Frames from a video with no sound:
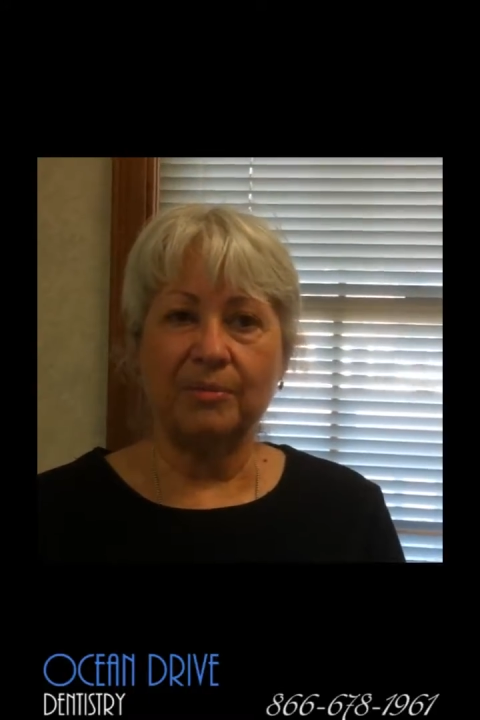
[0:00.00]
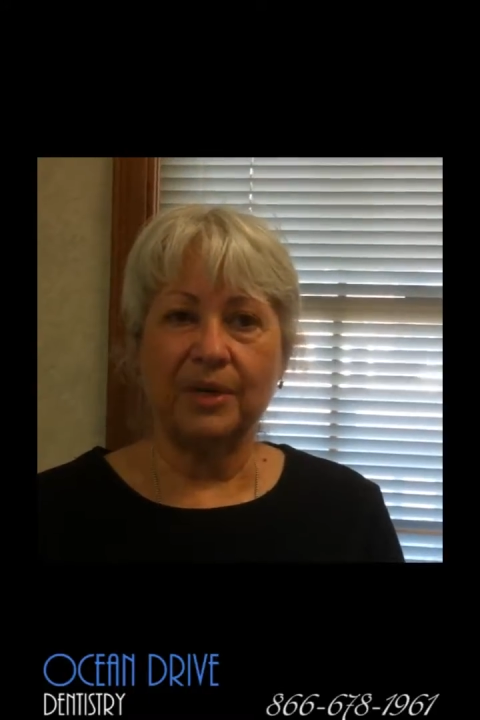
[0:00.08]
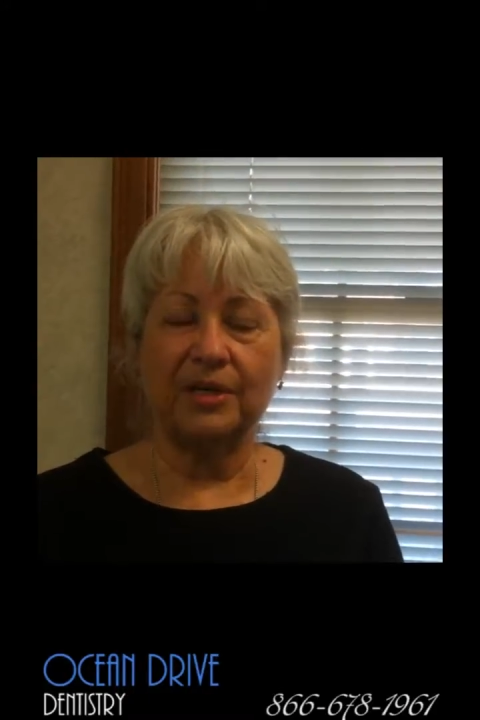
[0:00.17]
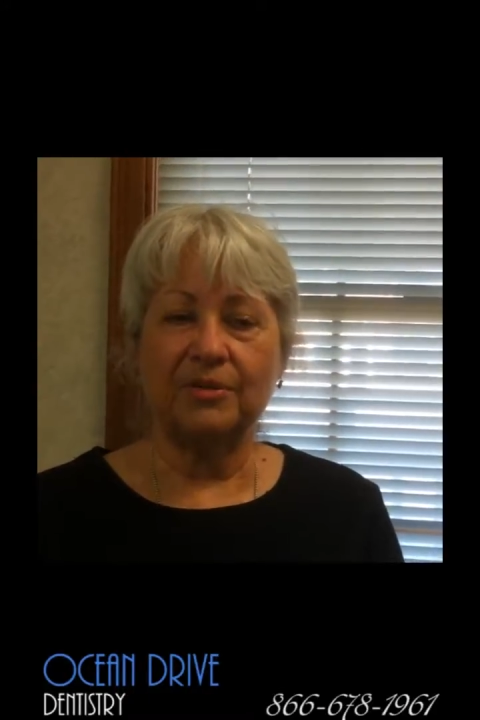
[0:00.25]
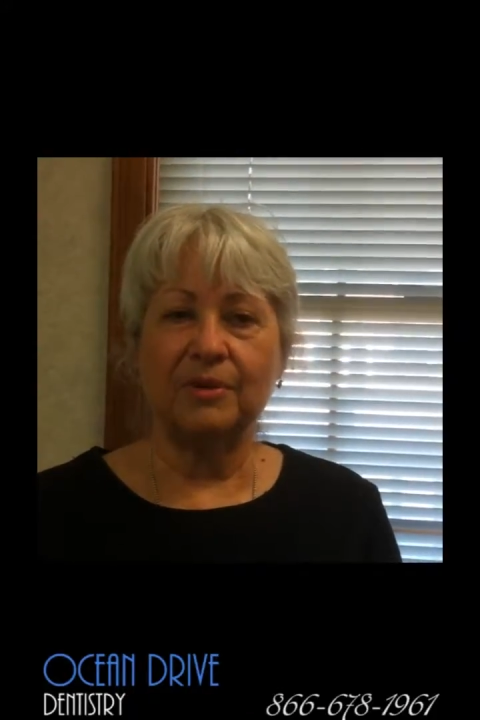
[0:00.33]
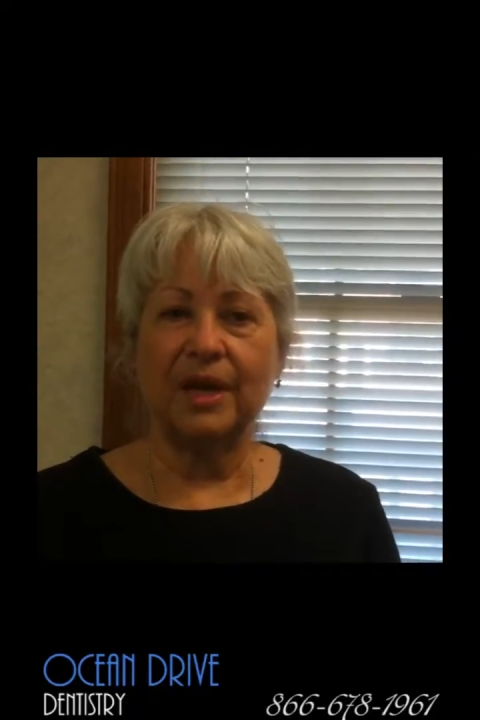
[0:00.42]
I
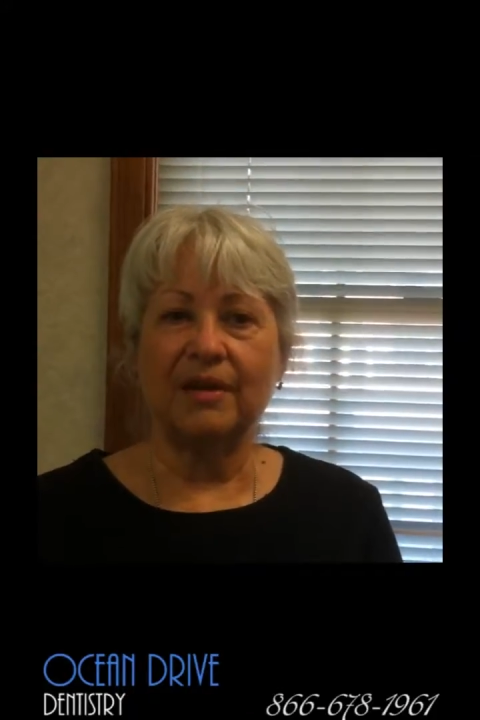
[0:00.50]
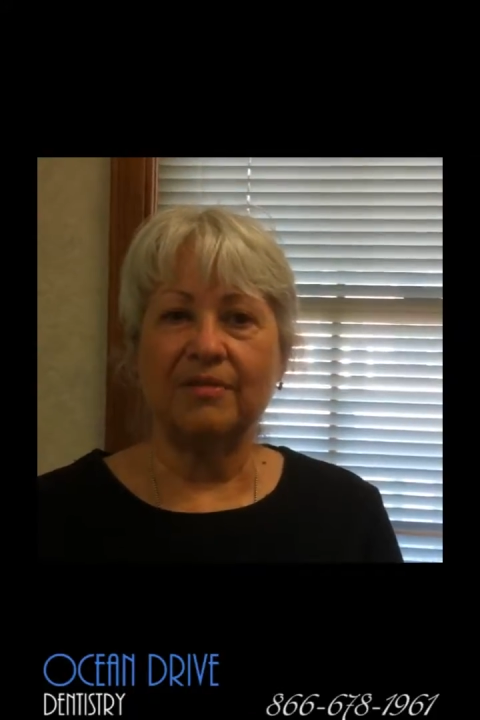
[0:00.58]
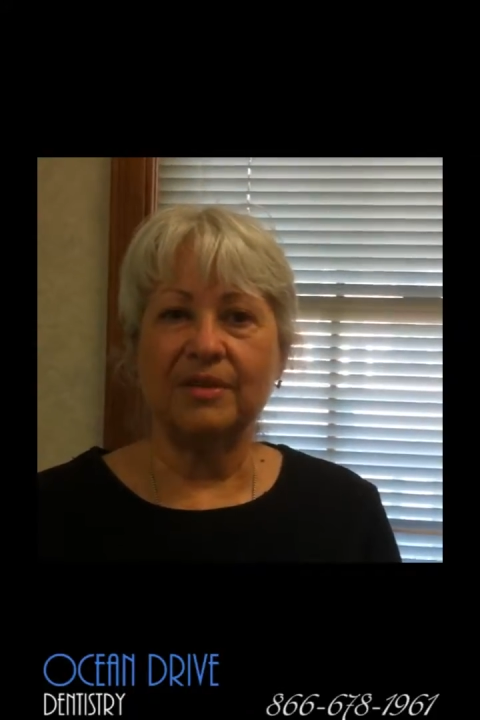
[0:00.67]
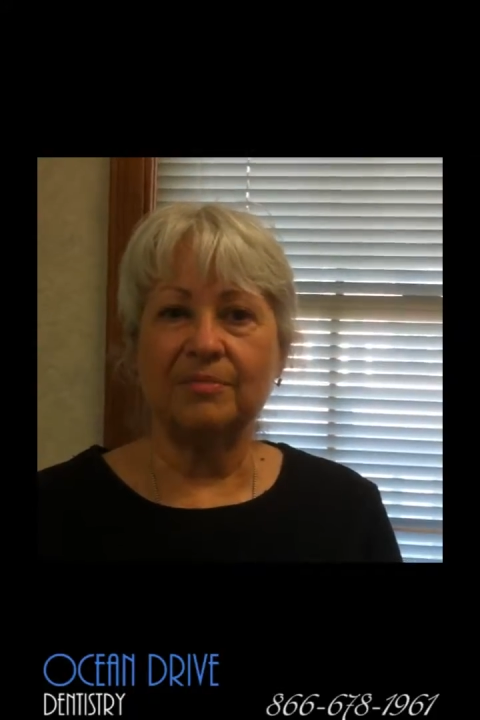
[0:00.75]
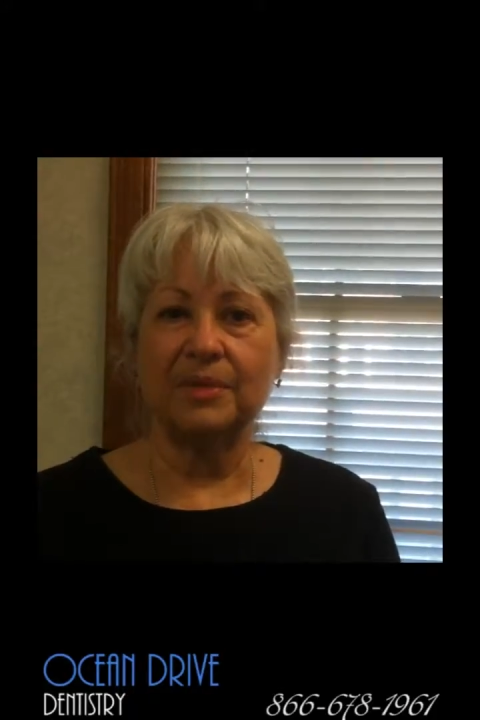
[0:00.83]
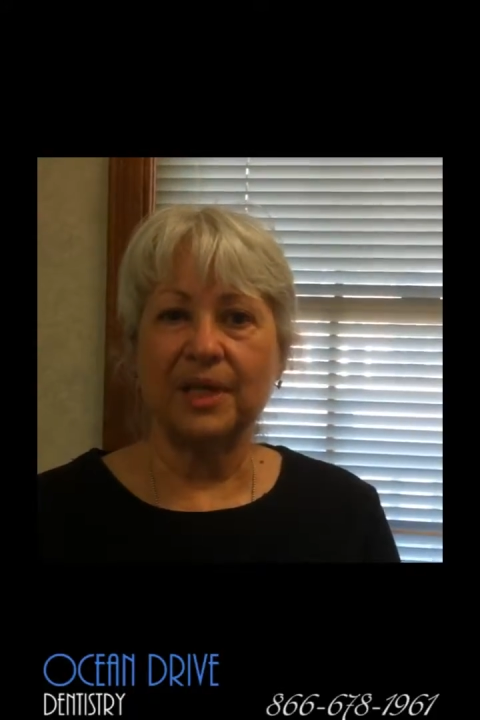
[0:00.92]
do have
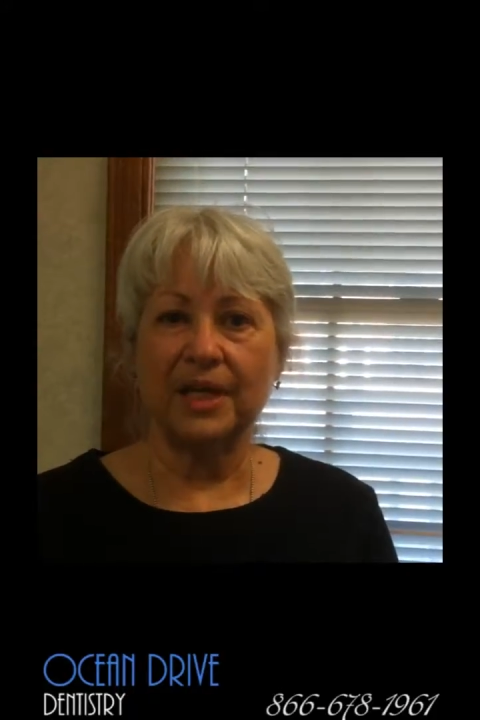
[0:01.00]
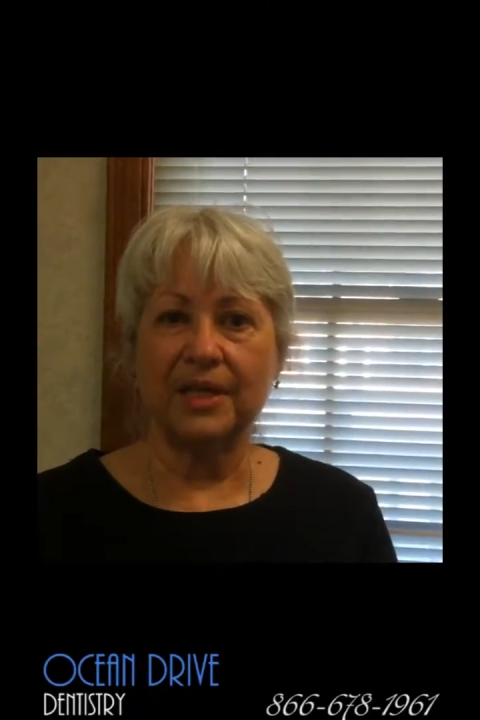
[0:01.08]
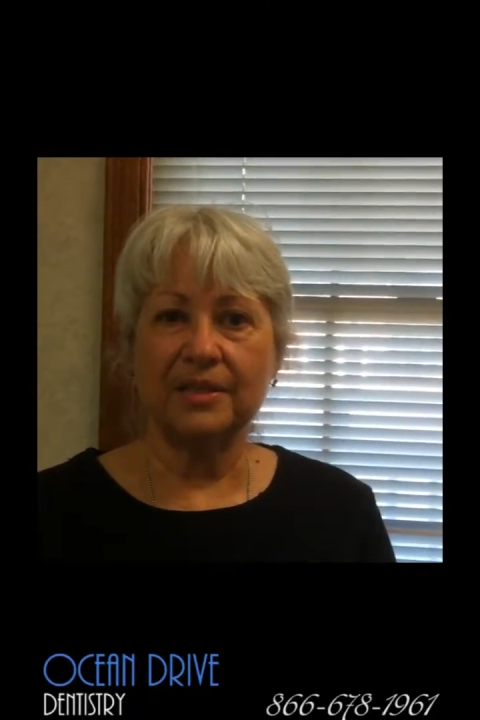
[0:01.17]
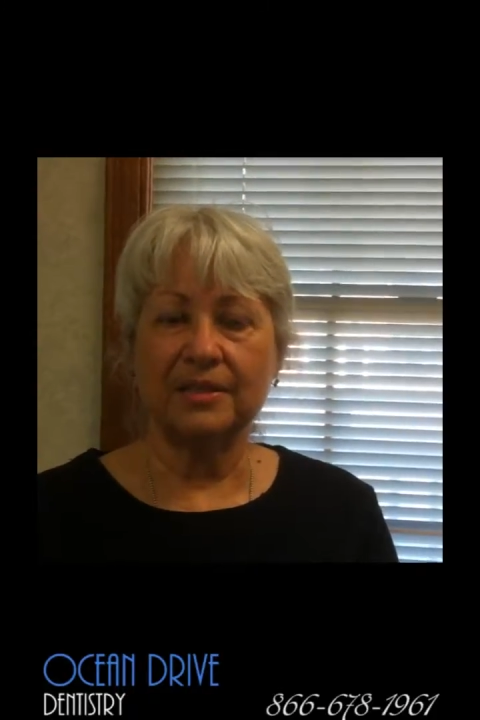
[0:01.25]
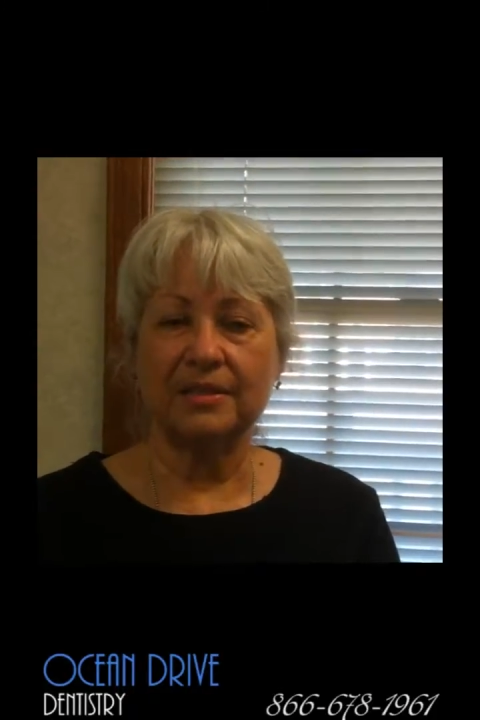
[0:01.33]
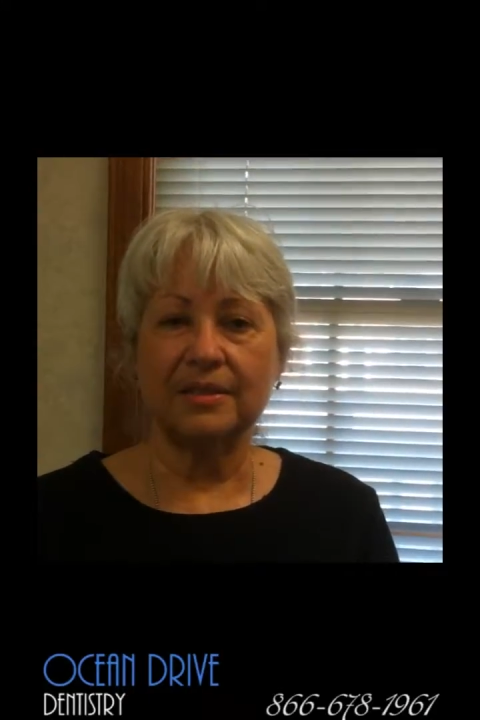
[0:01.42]

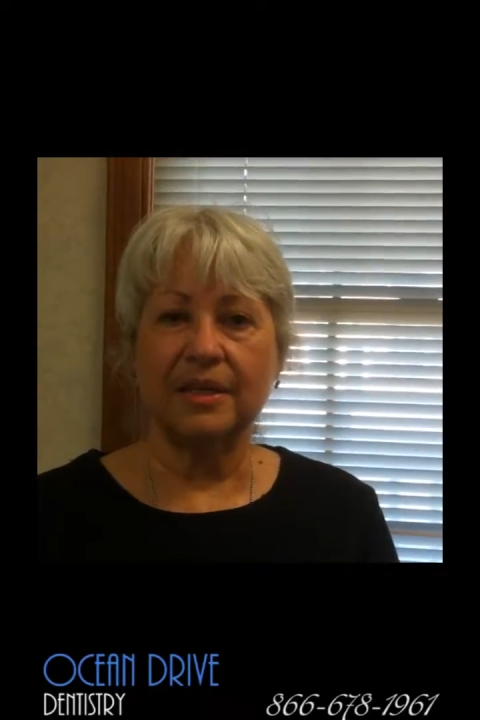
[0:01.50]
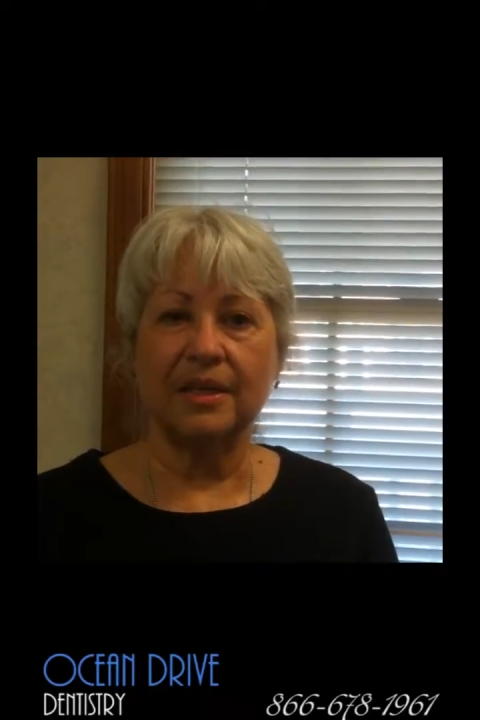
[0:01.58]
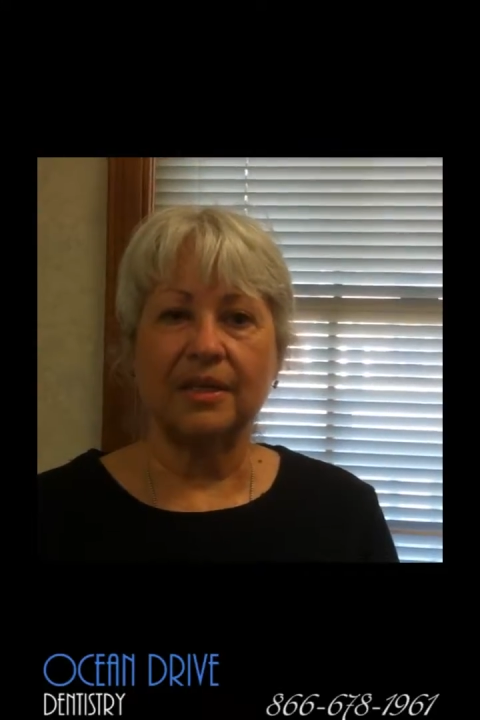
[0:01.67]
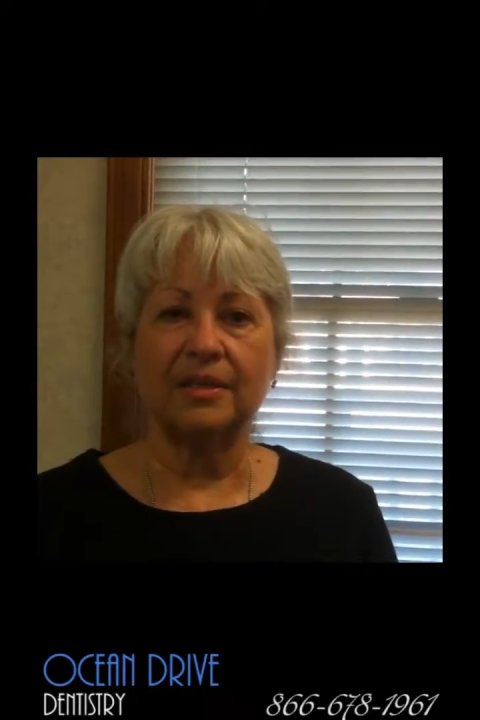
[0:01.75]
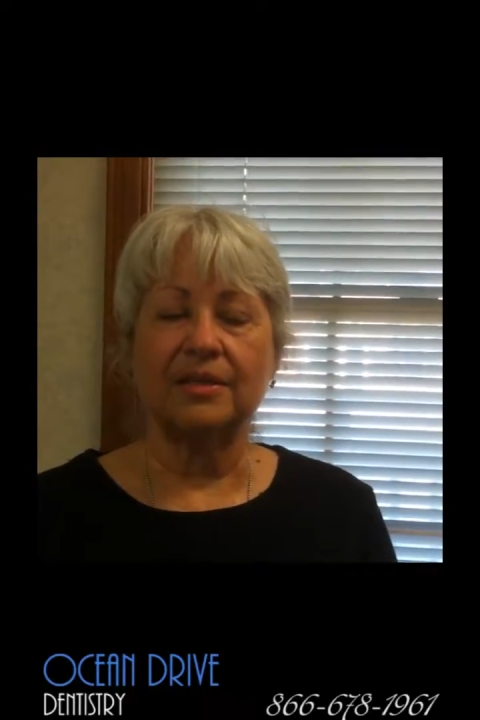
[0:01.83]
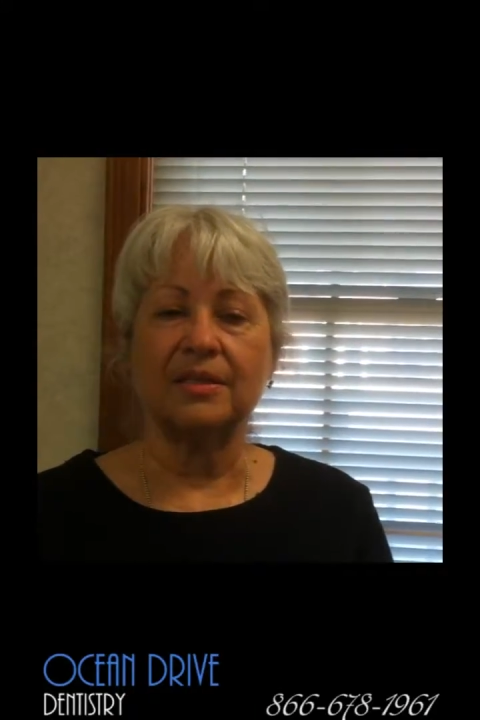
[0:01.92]
implants,
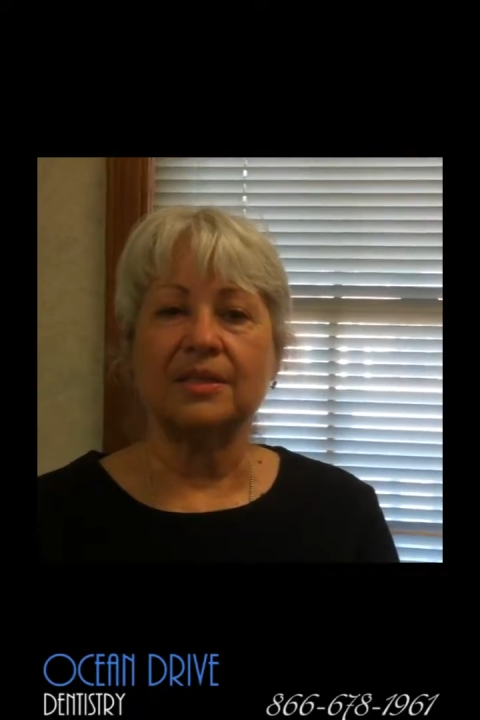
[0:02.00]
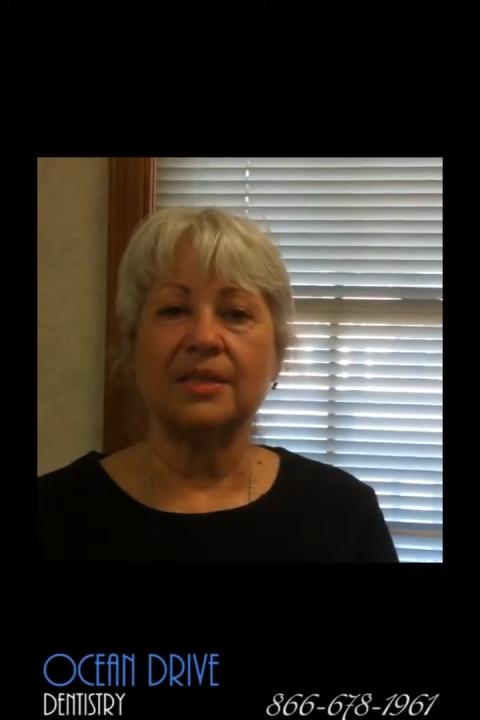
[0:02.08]
and